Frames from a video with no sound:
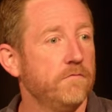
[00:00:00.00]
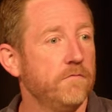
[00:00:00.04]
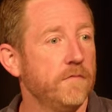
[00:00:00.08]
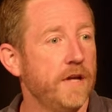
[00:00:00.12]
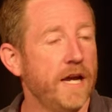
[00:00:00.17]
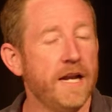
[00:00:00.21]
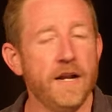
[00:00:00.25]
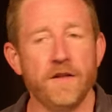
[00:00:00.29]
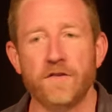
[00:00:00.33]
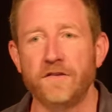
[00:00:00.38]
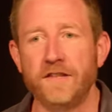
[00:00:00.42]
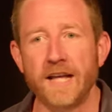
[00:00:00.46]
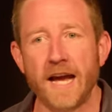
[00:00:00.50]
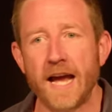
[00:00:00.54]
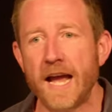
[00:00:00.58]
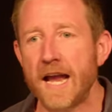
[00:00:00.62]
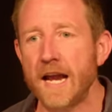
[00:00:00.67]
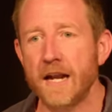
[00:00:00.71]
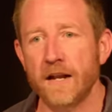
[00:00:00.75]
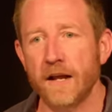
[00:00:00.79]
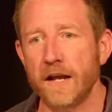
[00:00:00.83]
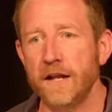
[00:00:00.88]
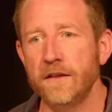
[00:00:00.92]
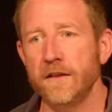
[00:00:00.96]
In his day,
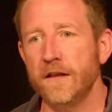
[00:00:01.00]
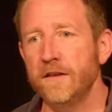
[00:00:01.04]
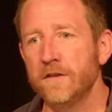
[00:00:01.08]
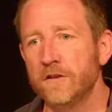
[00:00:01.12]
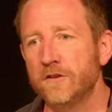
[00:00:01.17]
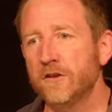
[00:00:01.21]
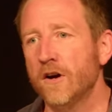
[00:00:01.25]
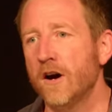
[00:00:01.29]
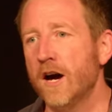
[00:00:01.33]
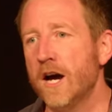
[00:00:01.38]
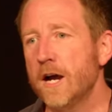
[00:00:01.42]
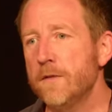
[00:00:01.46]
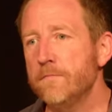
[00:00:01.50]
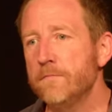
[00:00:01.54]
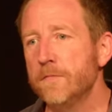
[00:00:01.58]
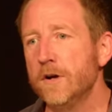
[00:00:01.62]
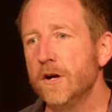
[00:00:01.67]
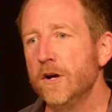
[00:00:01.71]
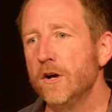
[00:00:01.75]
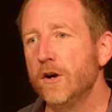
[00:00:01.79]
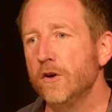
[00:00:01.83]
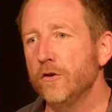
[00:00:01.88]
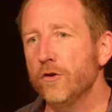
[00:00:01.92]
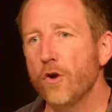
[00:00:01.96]
in the time,
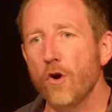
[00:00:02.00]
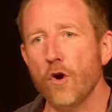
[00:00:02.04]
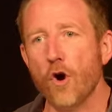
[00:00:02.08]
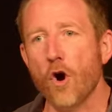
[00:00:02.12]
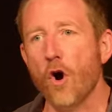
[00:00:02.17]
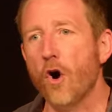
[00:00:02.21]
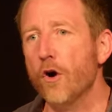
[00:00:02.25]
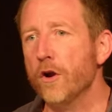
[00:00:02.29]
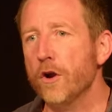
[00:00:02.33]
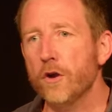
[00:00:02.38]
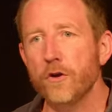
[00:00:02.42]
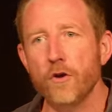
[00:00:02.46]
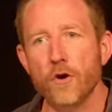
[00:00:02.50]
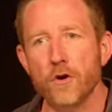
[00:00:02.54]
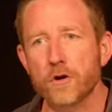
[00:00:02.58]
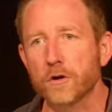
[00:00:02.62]
no honor, no